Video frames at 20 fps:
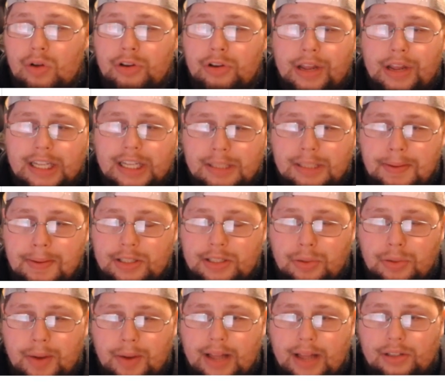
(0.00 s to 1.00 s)
You get Spencer
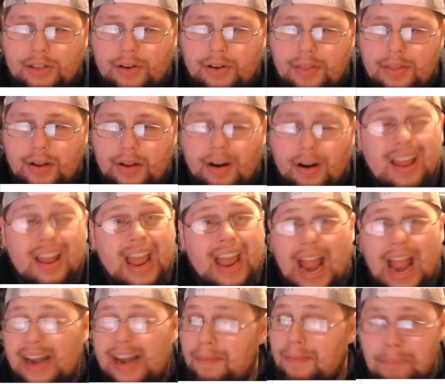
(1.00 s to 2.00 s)
Rattler in there,
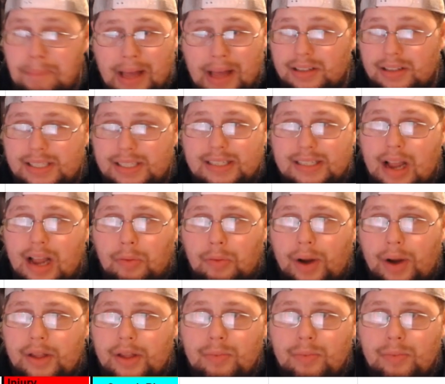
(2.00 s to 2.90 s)
and it balances out, right?